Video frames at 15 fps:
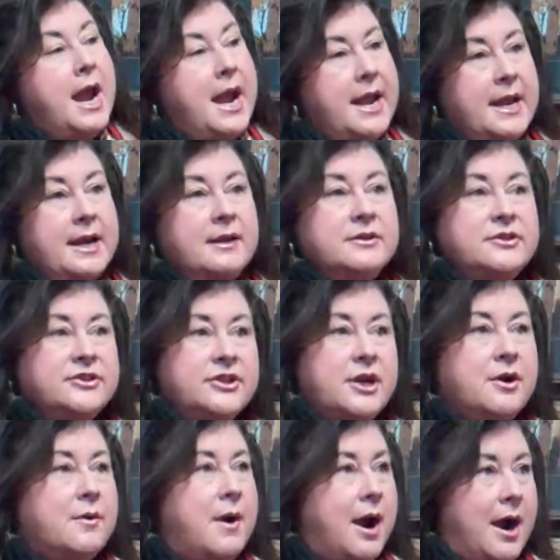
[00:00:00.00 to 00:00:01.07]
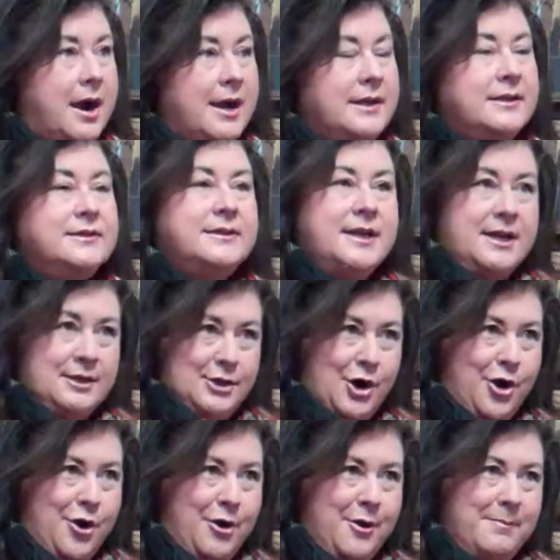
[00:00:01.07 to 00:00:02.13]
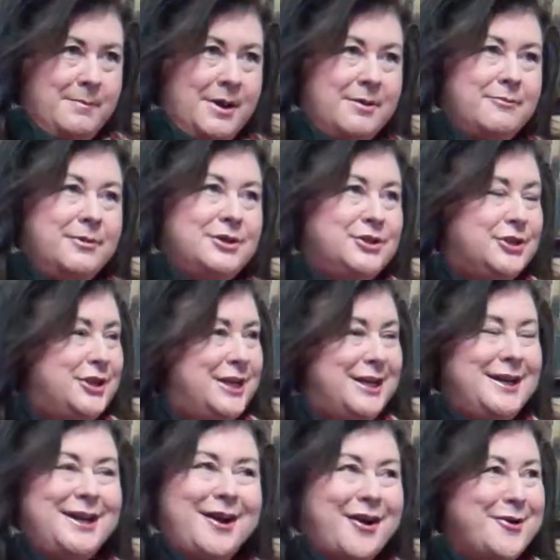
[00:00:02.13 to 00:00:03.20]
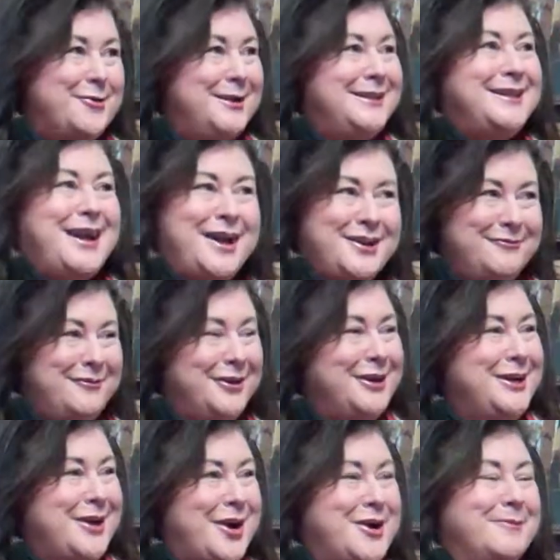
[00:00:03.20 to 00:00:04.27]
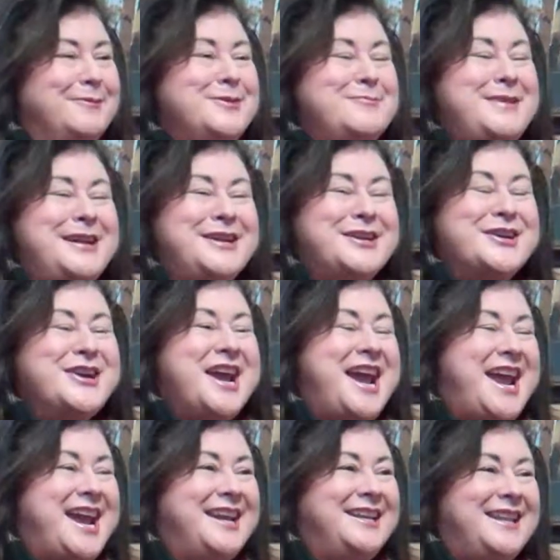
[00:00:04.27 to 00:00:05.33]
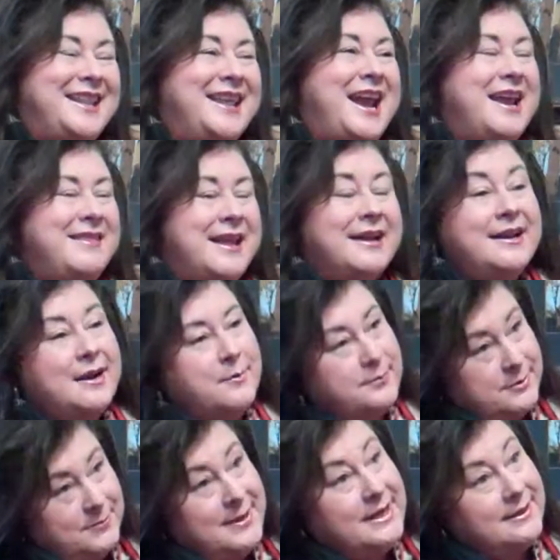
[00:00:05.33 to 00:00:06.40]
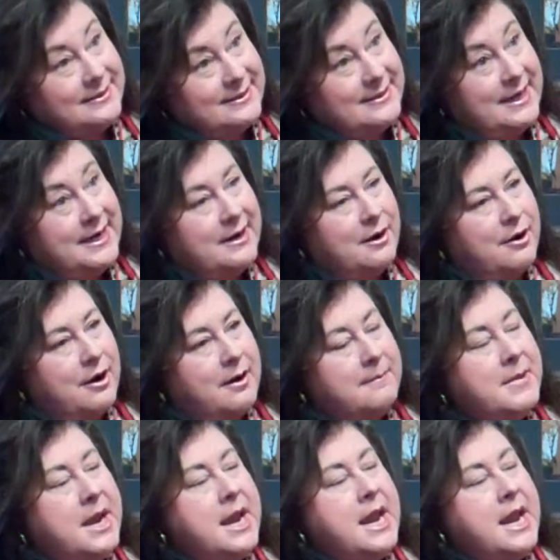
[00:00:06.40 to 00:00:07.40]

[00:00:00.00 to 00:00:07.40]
And so I stayed calm, which he always had a very calm demeanor, and that helped me to stay calm.